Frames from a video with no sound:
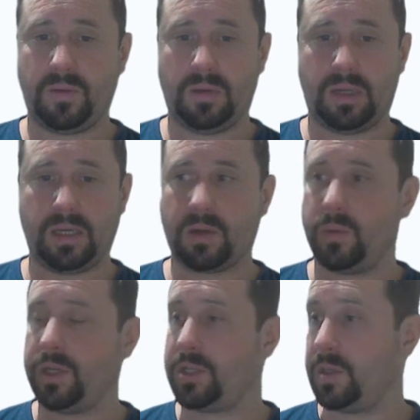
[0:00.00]
like
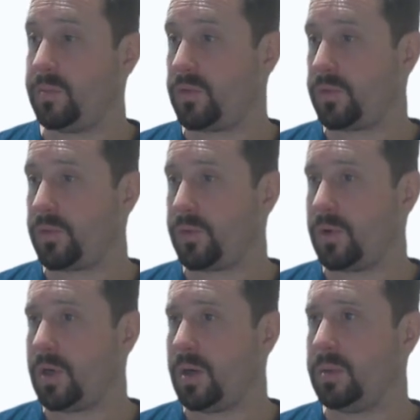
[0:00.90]
we should
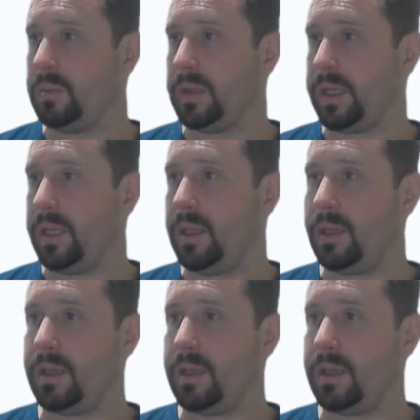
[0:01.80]
probably